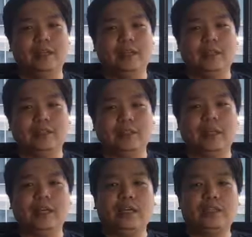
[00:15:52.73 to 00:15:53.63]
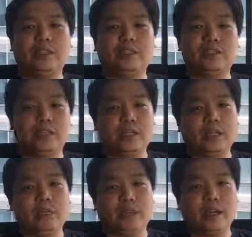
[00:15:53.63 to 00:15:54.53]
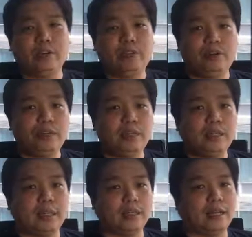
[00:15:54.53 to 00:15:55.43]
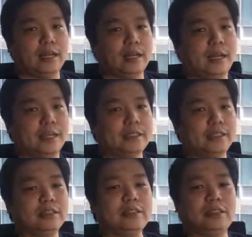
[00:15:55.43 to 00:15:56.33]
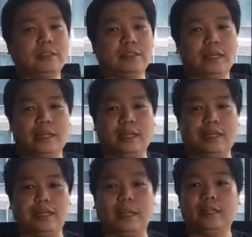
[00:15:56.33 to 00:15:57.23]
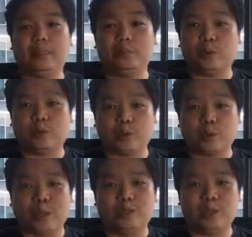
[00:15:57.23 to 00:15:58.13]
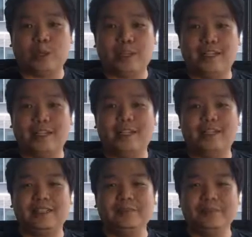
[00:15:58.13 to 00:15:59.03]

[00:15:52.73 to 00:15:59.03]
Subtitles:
So thank you once more for everyone that has looked and liked and subscribed to our channel.